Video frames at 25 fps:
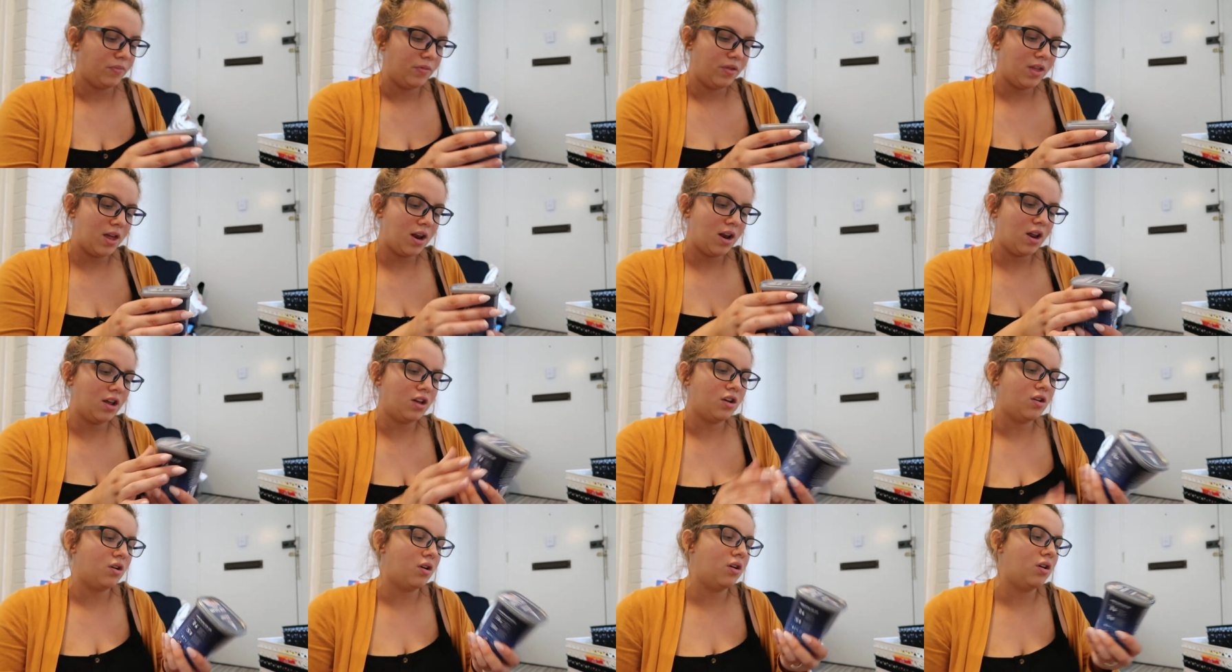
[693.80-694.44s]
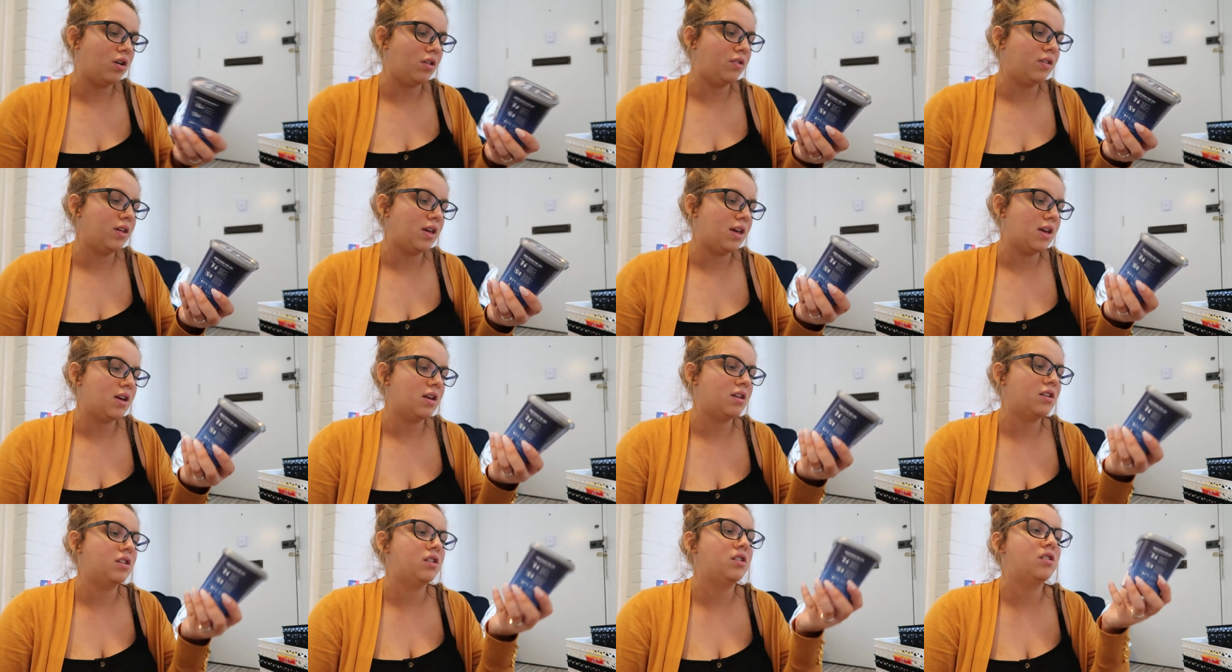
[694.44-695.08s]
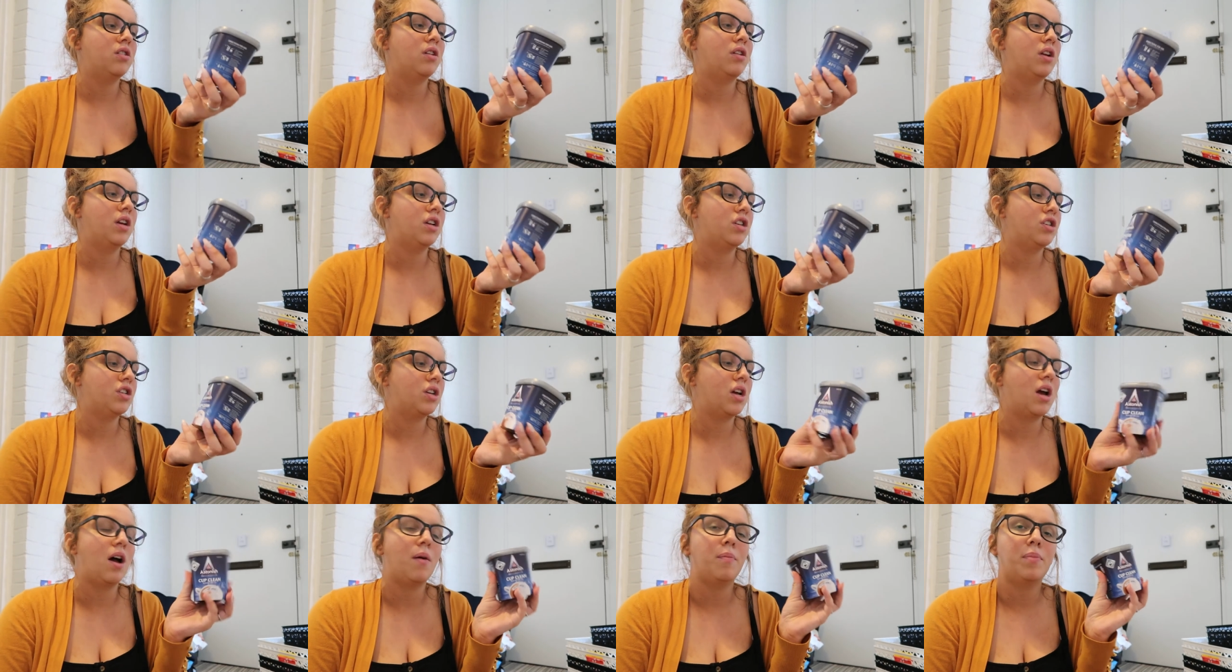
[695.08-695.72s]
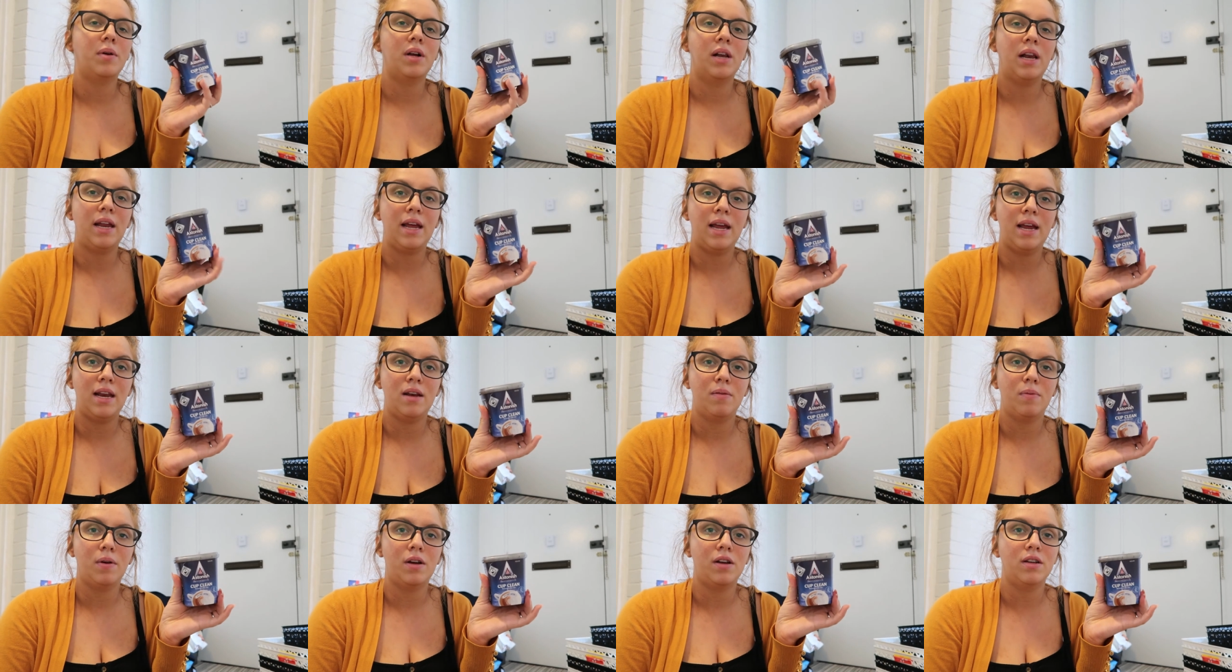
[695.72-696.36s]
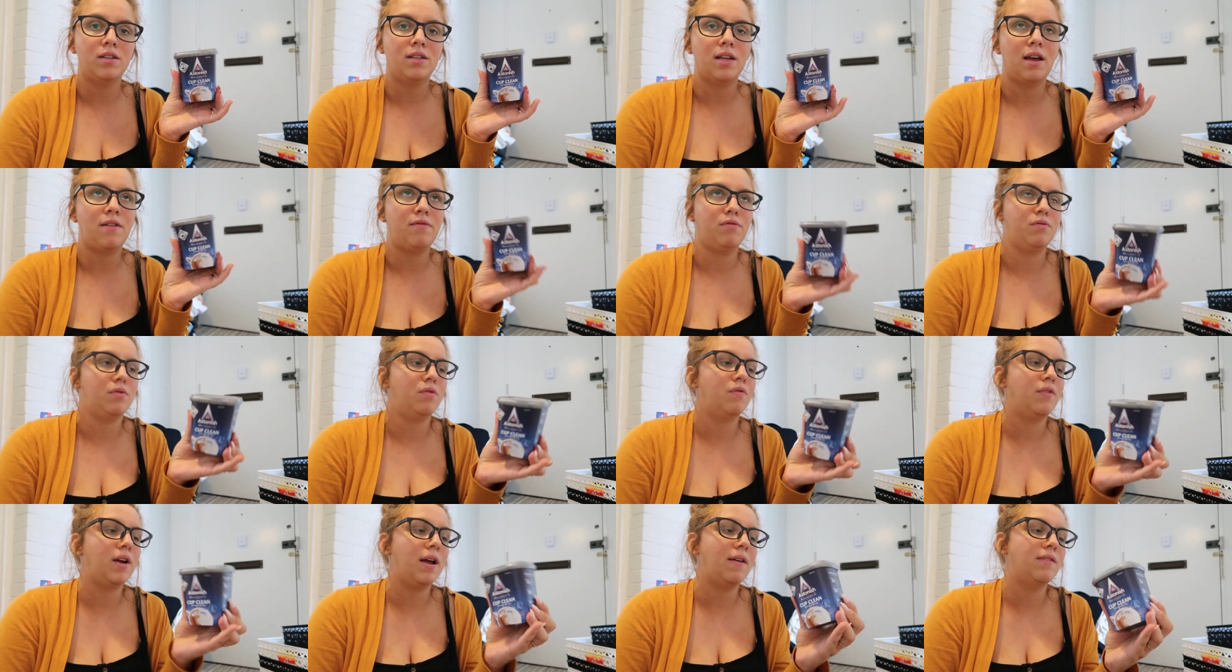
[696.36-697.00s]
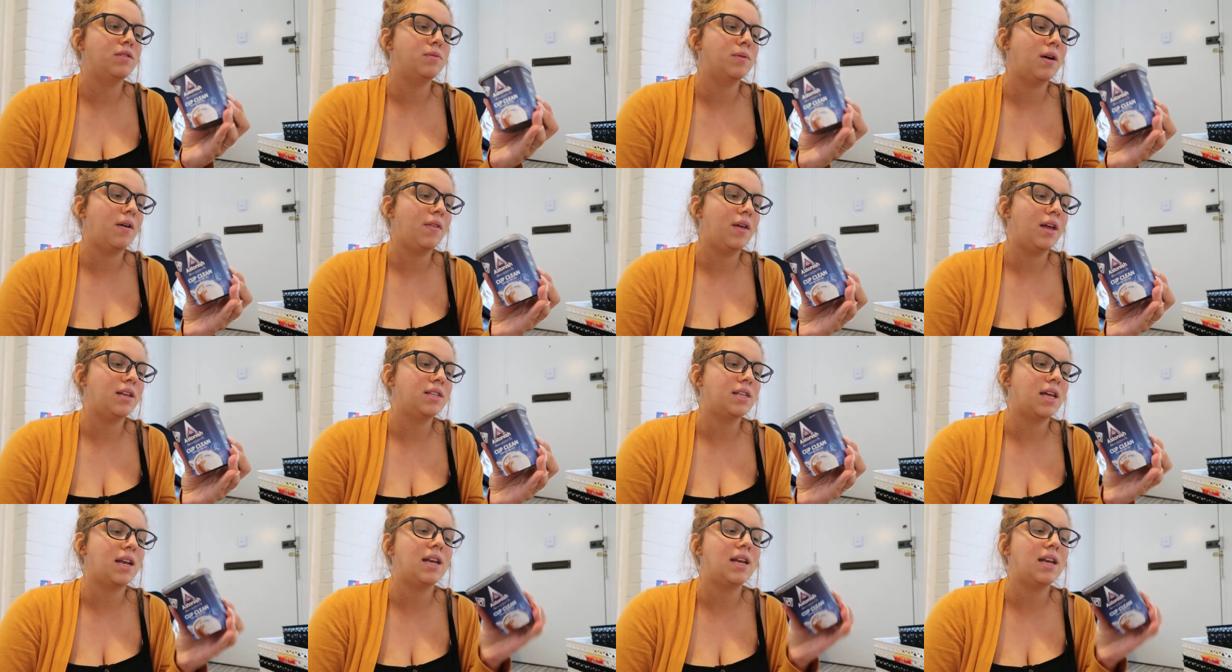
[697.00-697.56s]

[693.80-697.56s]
then I got the Astonish Cup Clean because everyone raves about this.